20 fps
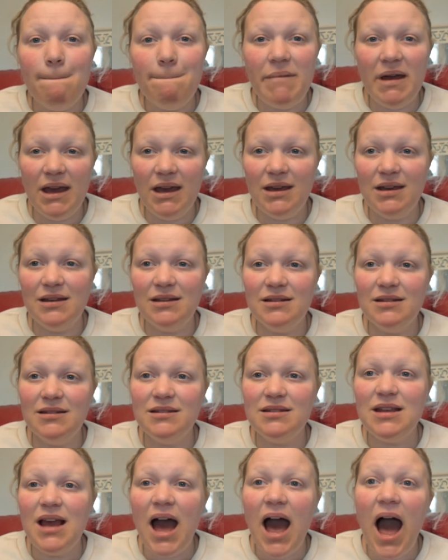
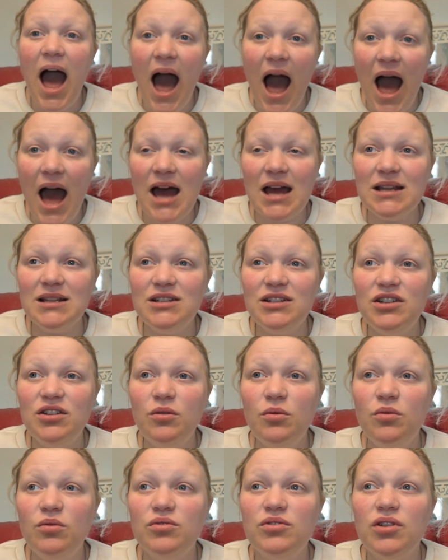beans, and
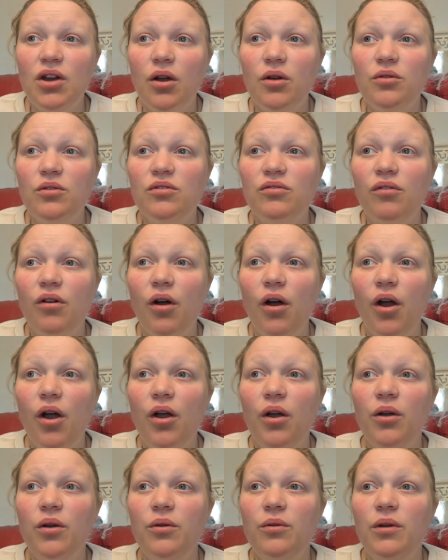you also
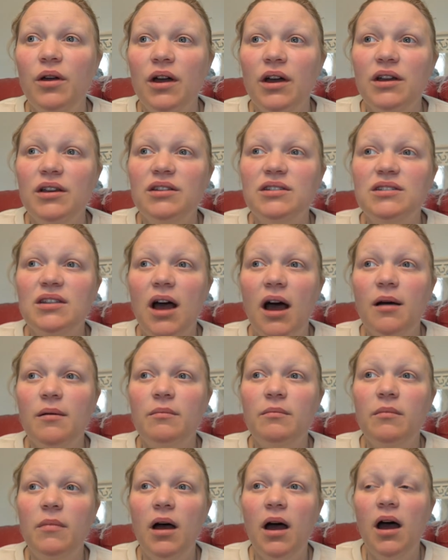grow
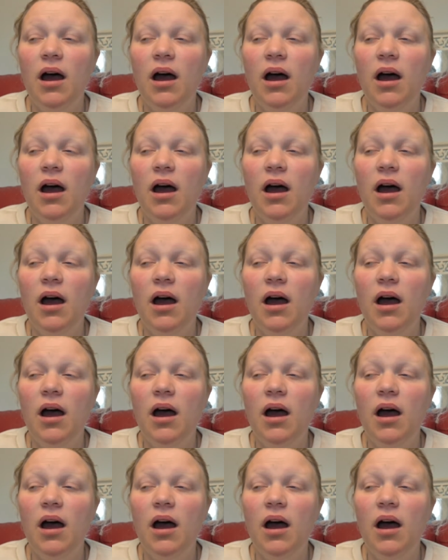some